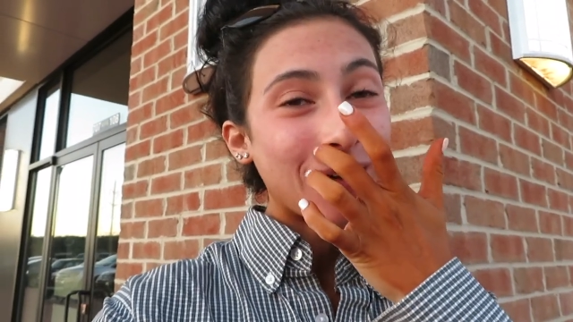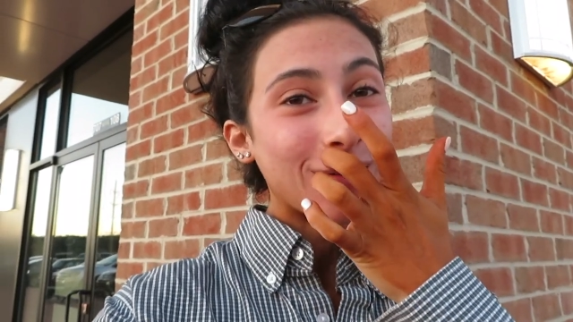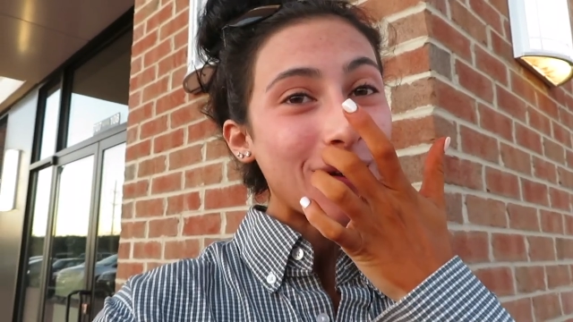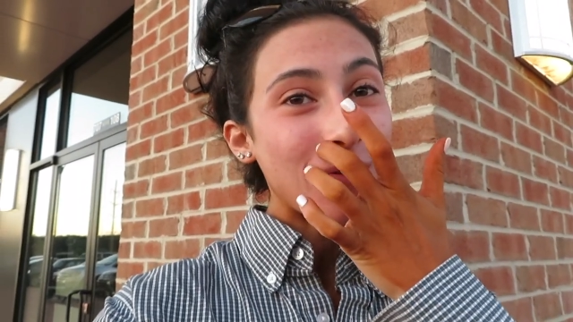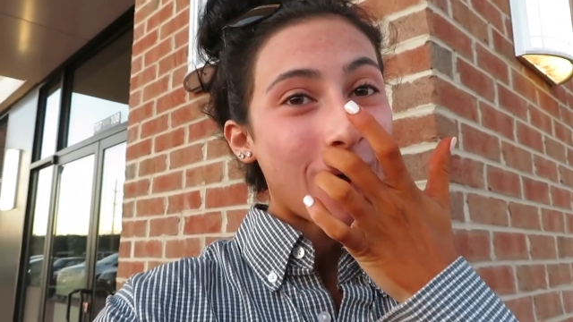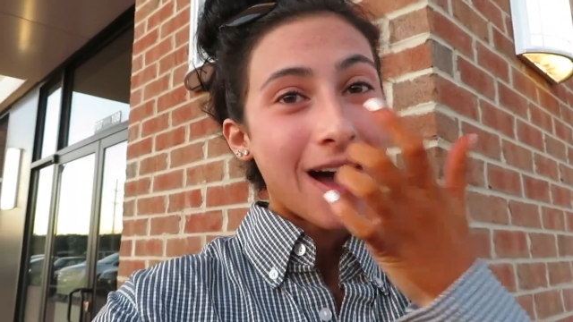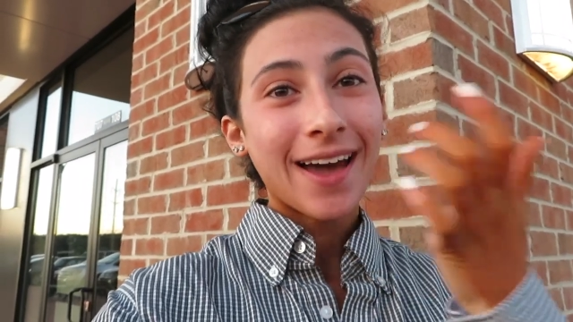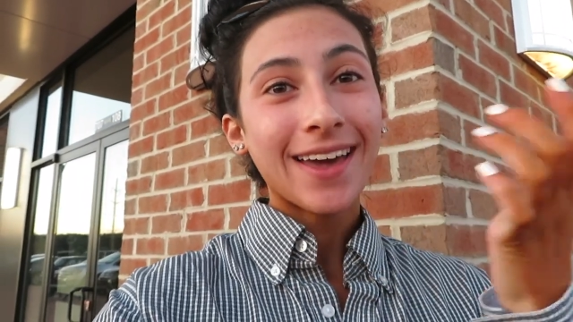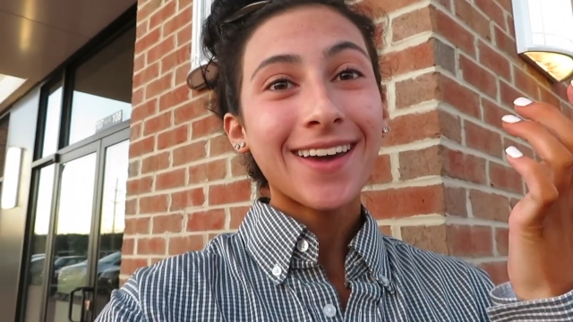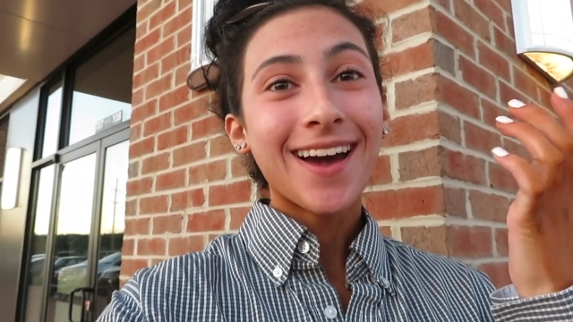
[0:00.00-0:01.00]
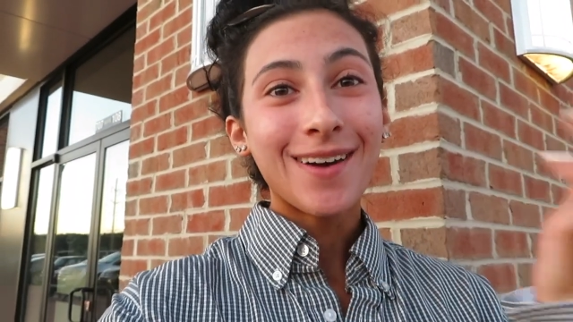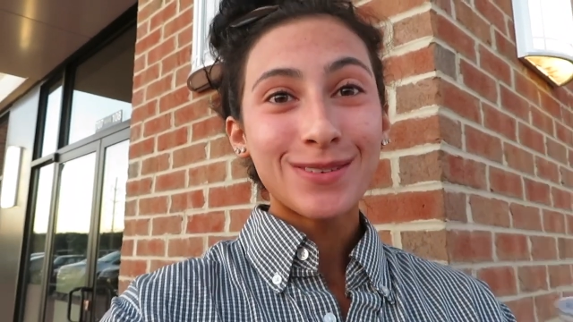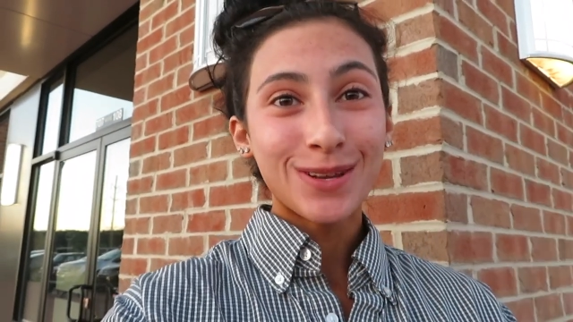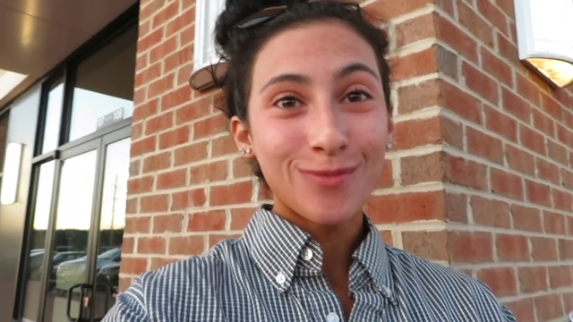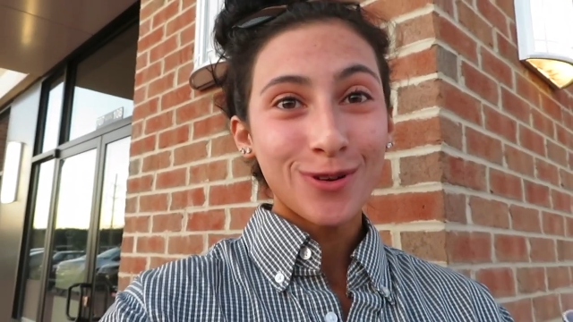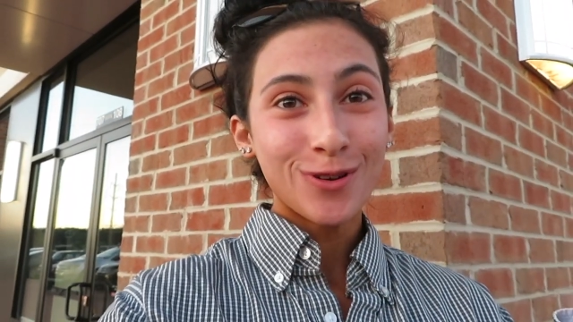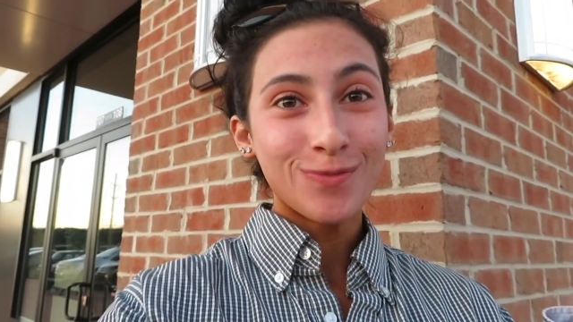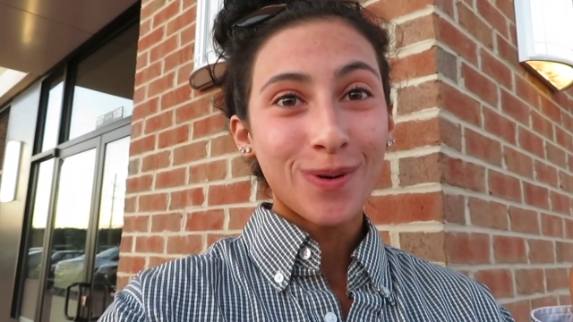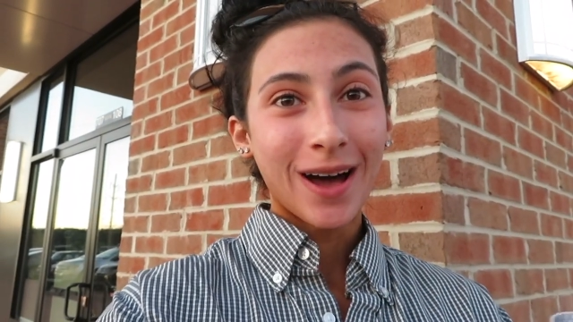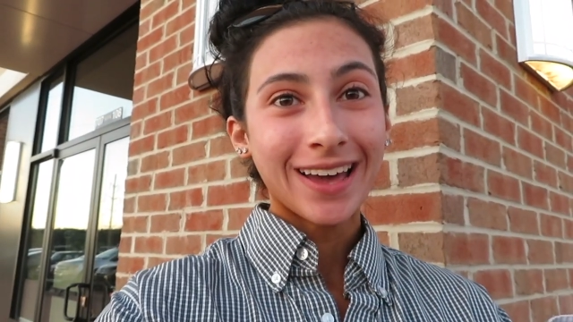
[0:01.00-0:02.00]
I don't know why I was in a
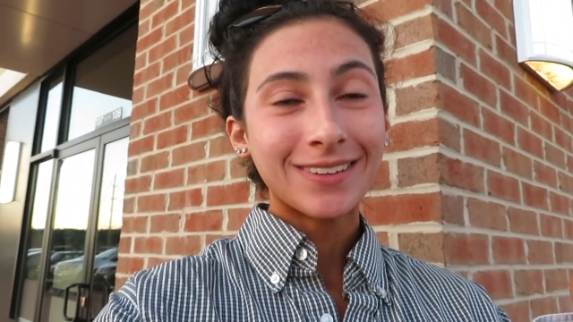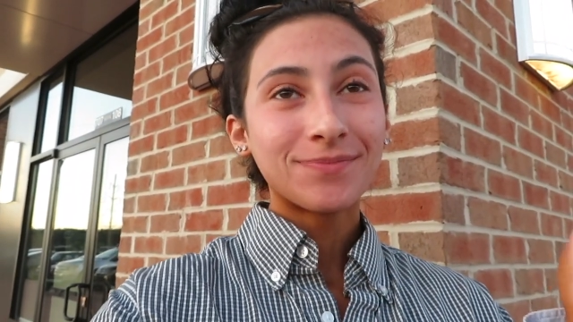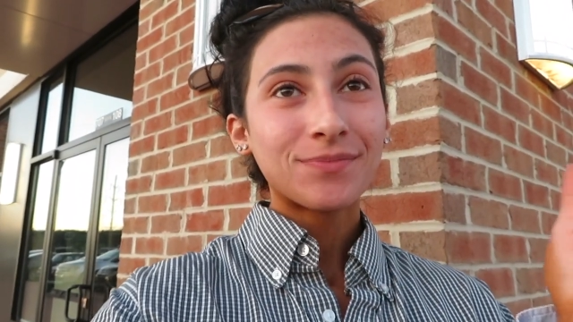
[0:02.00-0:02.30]
mood, but